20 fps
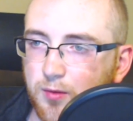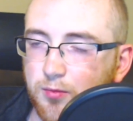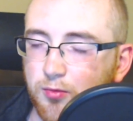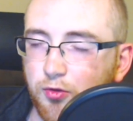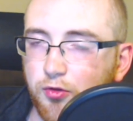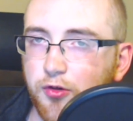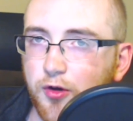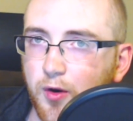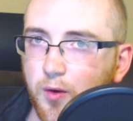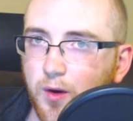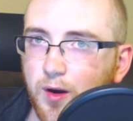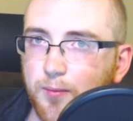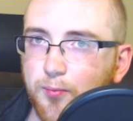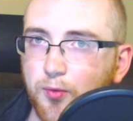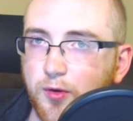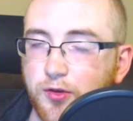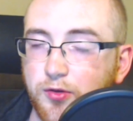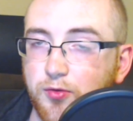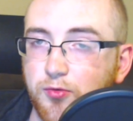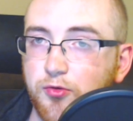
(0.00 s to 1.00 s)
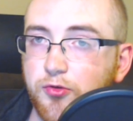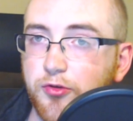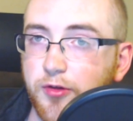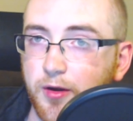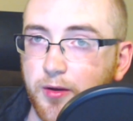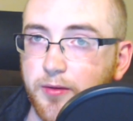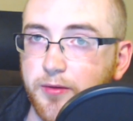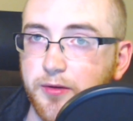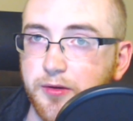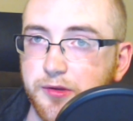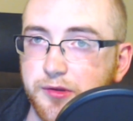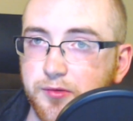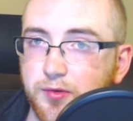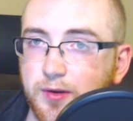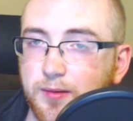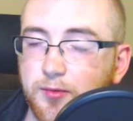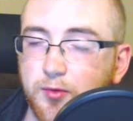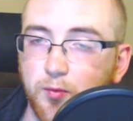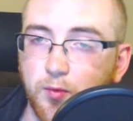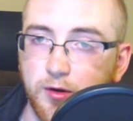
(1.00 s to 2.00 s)
will show up when you share your
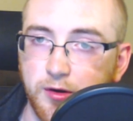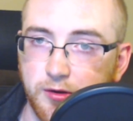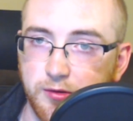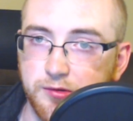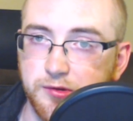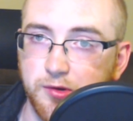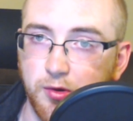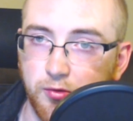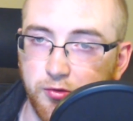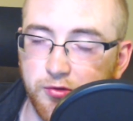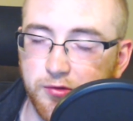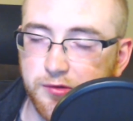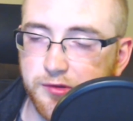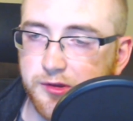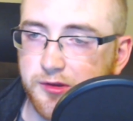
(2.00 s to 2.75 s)
stream to one of your socials.